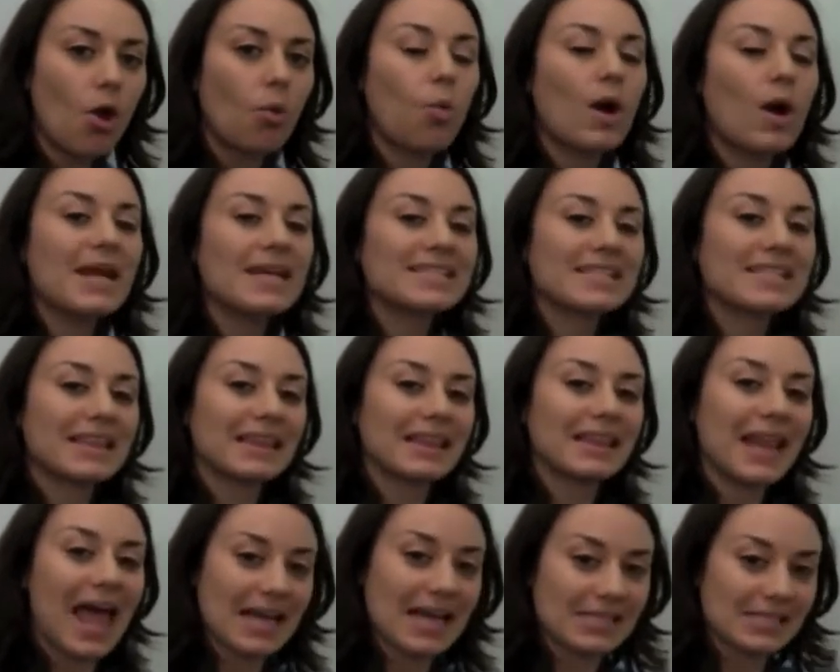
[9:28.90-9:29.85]
what is
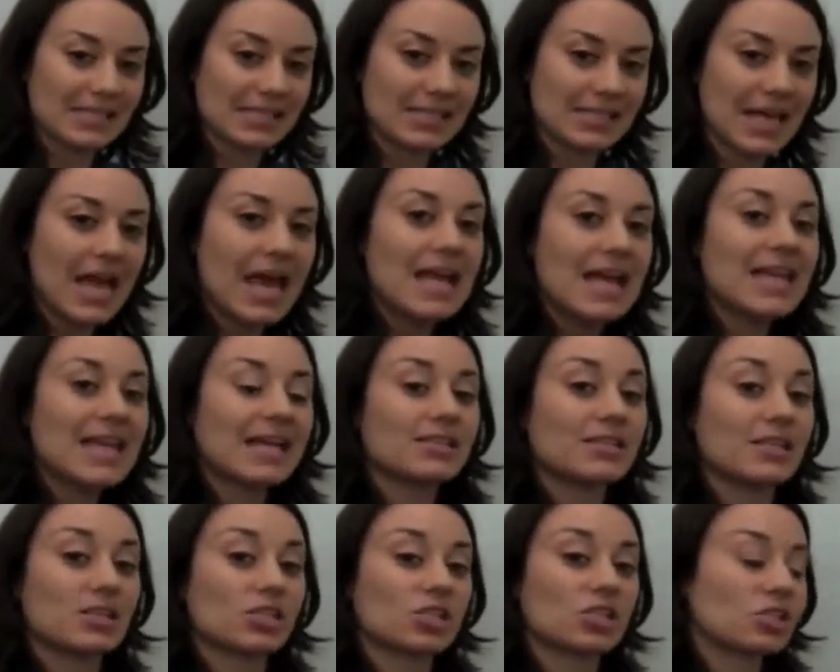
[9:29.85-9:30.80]
less?
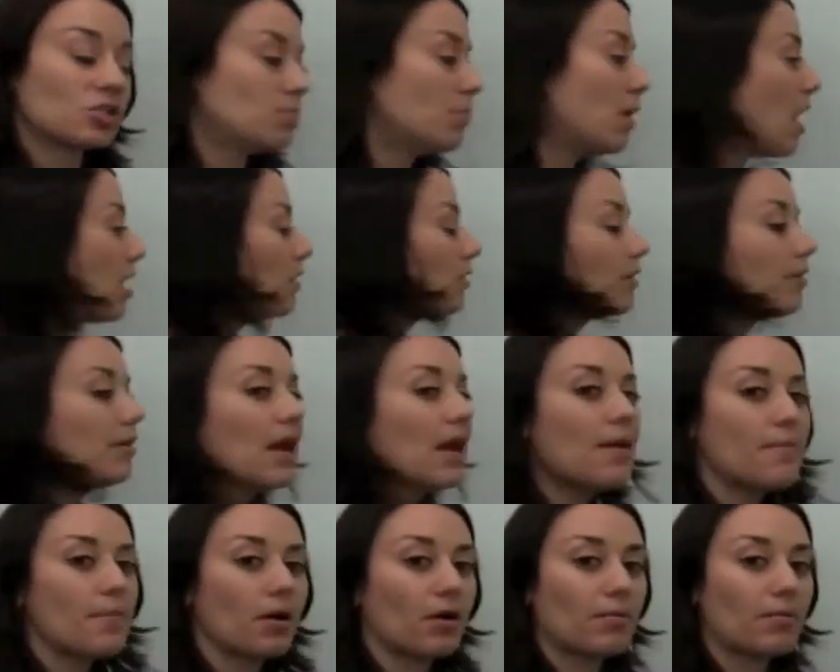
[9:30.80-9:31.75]
That's a smaller
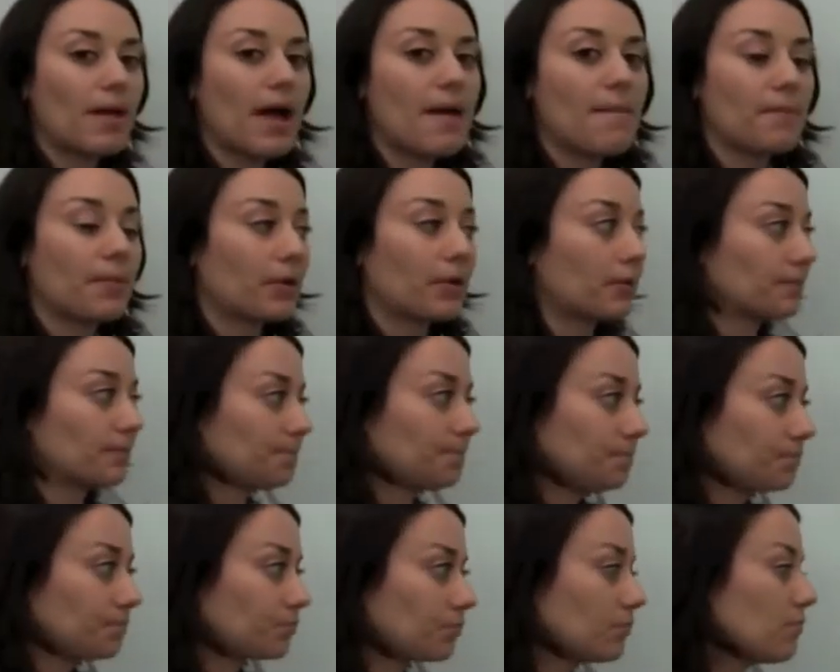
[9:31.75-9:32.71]
number. Remember
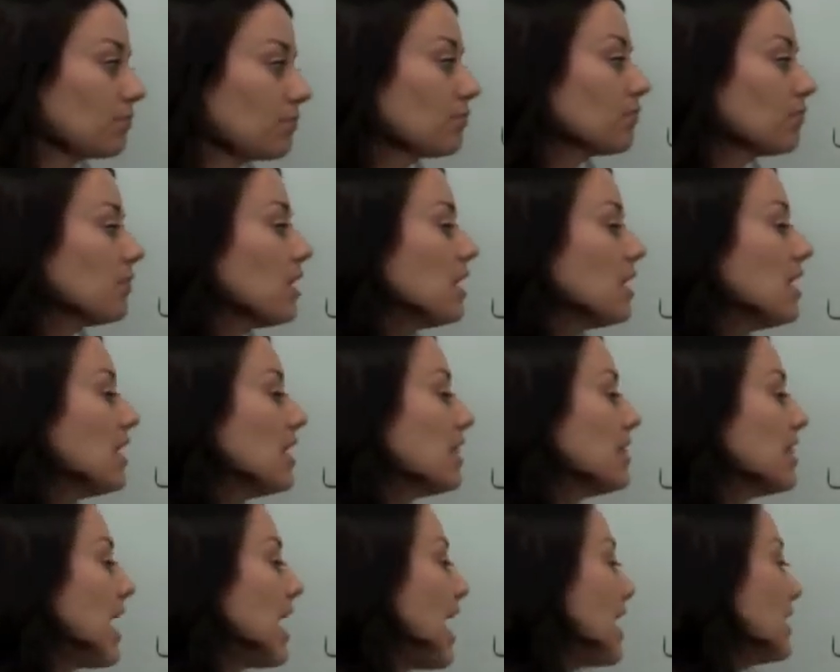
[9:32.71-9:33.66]

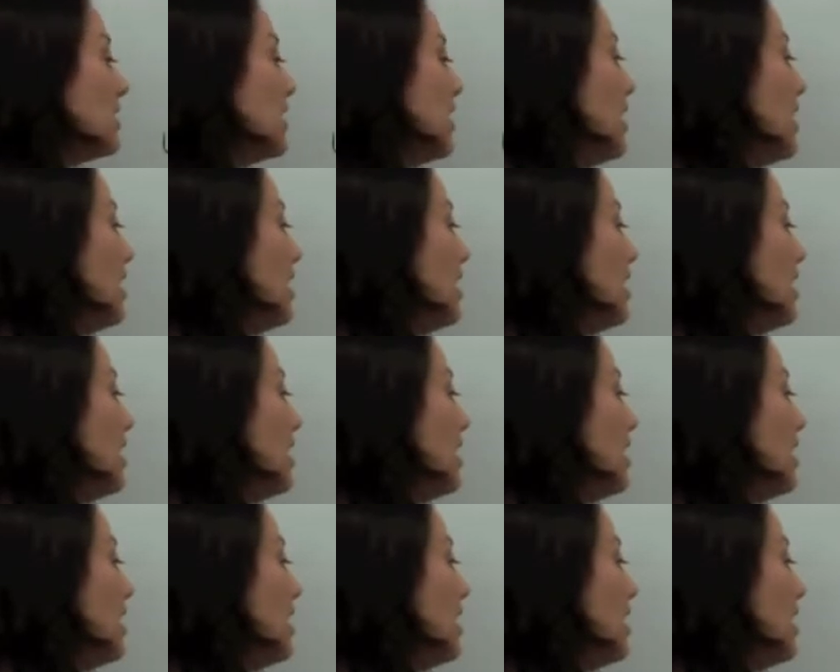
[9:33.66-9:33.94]
that